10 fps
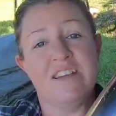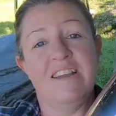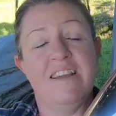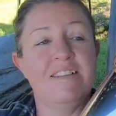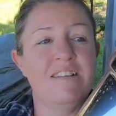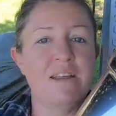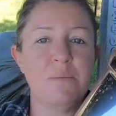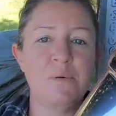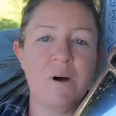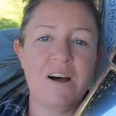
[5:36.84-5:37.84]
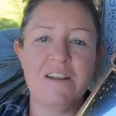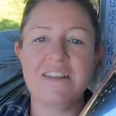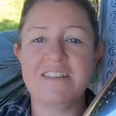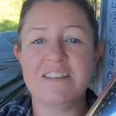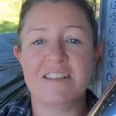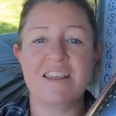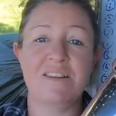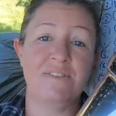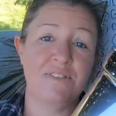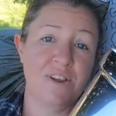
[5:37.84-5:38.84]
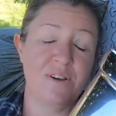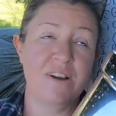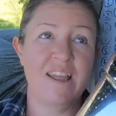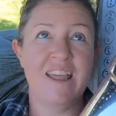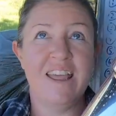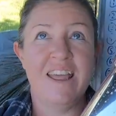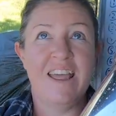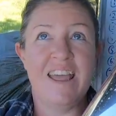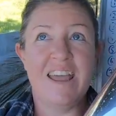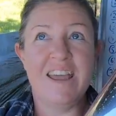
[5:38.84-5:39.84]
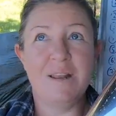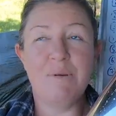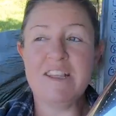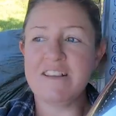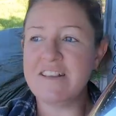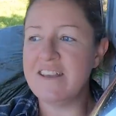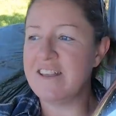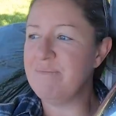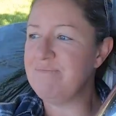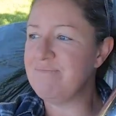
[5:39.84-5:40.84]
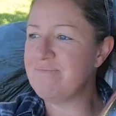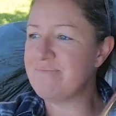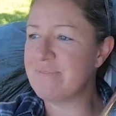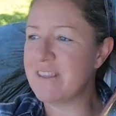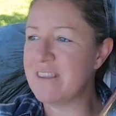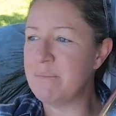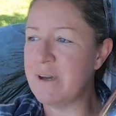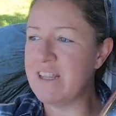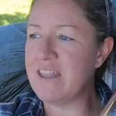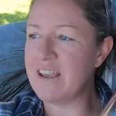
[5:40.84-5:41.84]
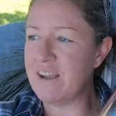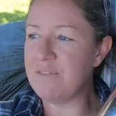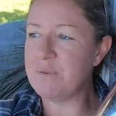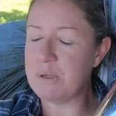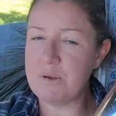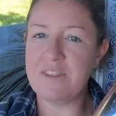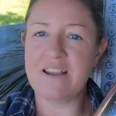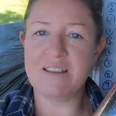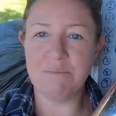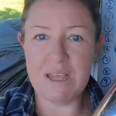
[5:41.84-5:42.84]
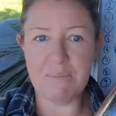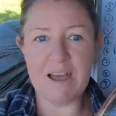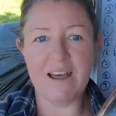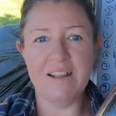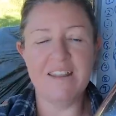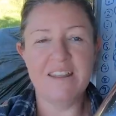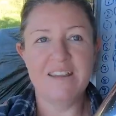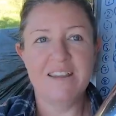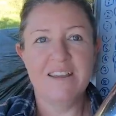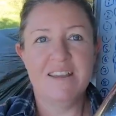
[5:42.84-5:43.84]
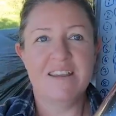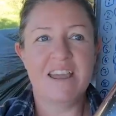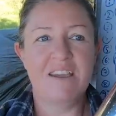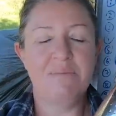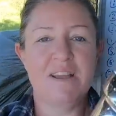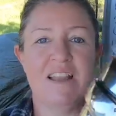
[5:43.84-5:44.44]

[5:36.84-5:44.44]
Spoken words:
is a double-walled insulated flue. And basically, the money that I got from Super Thanks and PayPal gave me a